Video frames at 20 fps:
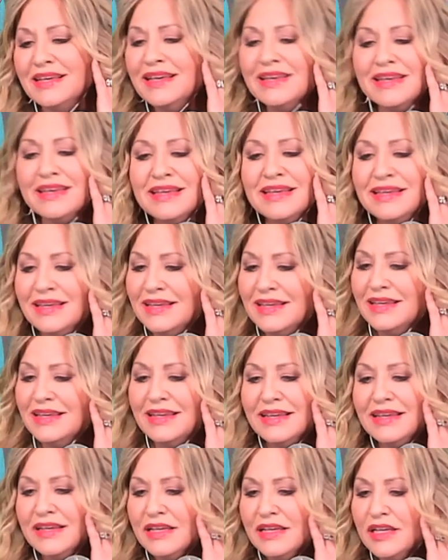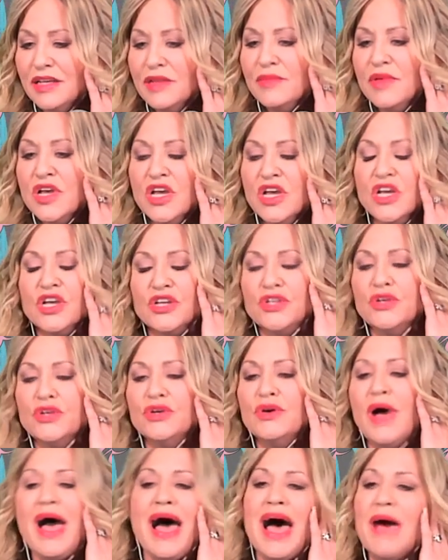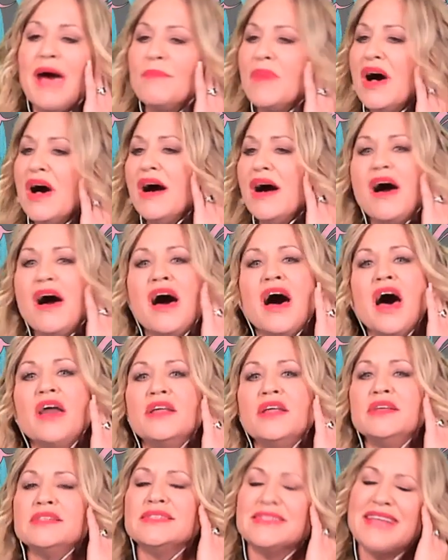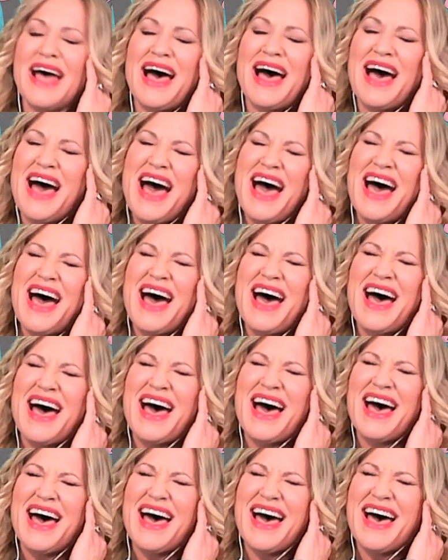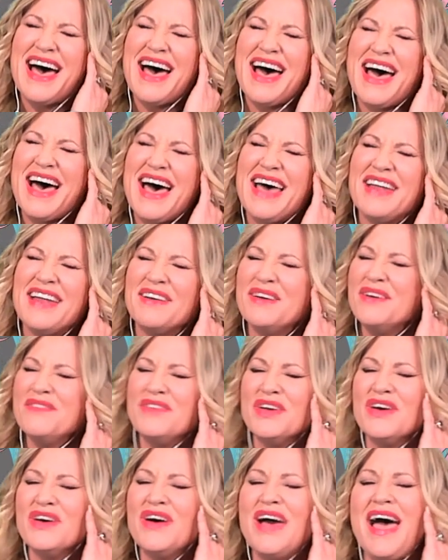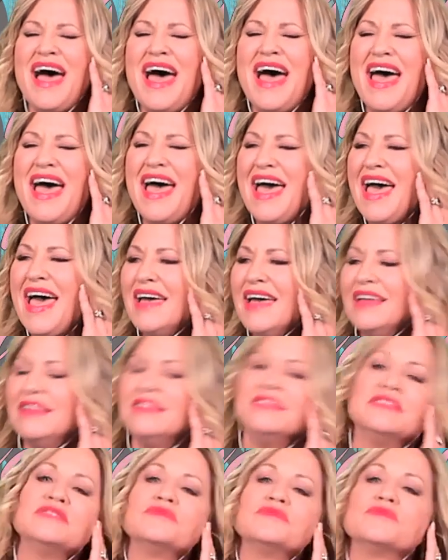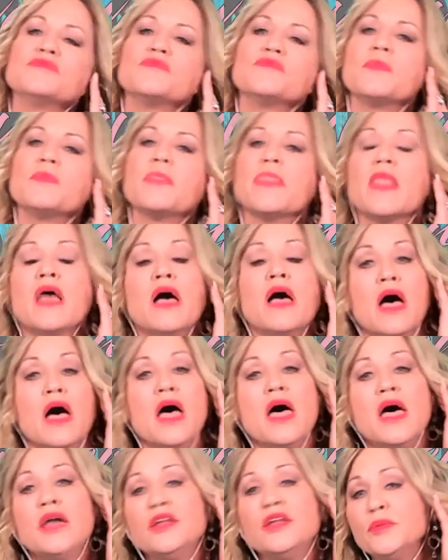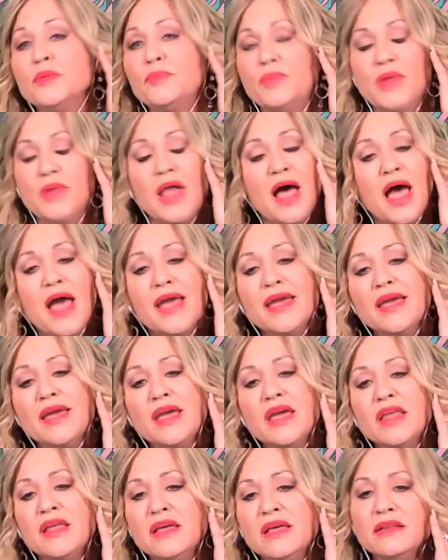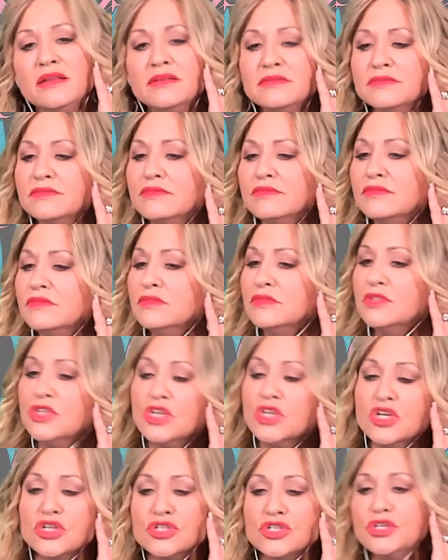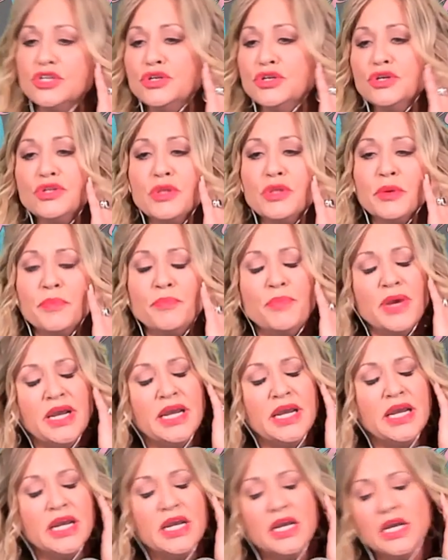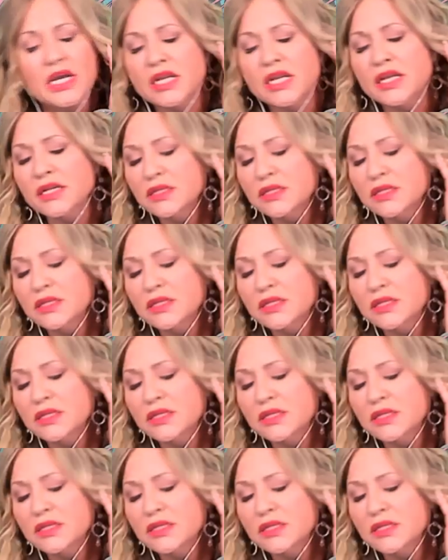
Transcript: deep, you had my heart inside of your hand, and you played it to the beat.